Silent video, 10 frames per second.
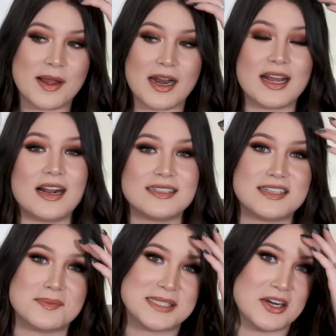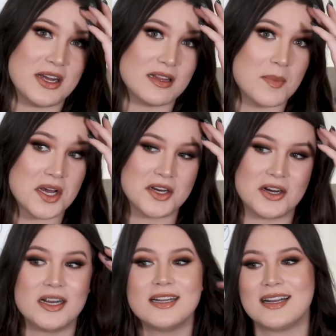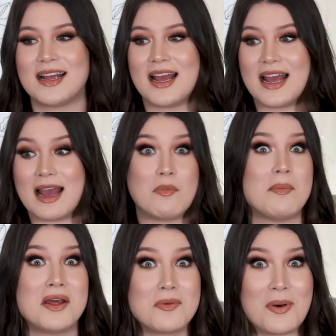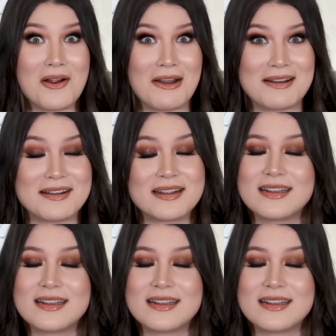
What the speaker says: my God, I cannot stop staring at the monitor at my middle part.